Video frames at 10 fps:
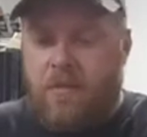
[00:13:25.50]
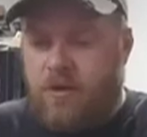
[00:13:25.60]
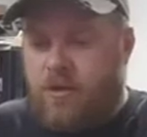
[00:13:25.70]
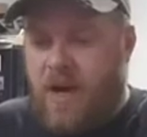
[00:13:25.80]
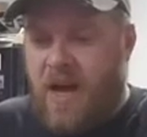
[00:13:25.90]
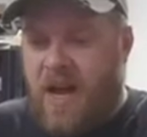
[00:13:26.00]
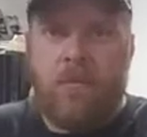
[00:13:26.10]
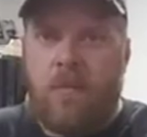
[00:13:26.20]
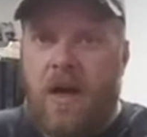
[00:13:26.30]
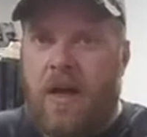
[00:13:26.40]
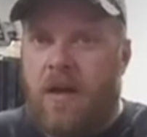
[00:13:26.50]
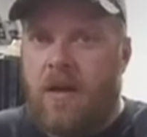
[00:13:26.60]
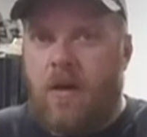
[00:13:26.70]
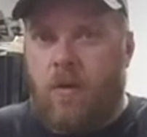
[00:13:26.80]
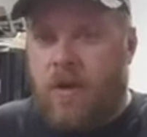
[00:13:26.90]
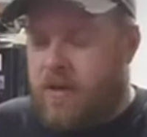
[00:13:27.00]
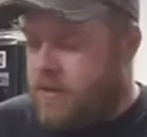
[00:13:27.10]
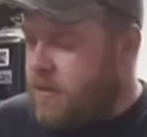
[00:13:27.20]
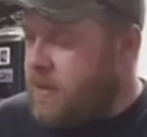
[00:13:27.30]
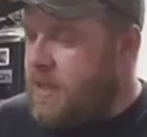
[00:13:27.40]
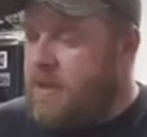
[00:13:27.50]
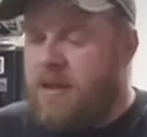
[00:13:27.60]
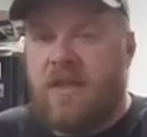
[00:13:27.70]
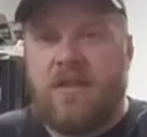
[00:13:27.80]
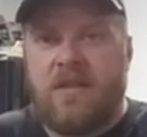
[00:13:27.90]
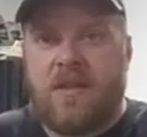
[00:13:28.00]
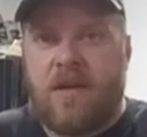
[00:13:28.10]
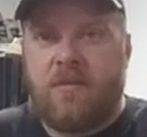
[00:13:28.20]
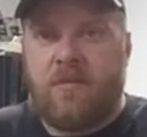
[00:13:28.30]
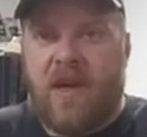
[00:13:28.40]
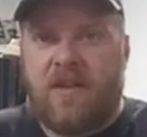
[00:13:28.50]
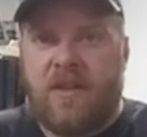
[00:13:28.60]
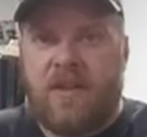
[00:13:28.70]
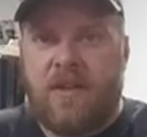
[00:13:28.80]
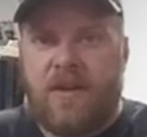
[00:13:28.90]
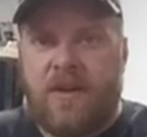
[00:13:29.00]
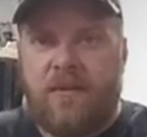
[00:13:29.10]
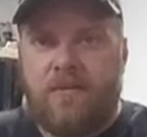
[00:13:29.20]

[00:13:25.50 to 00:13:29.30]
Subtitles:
to dry, but we're gonna start getting these subs mounted in here.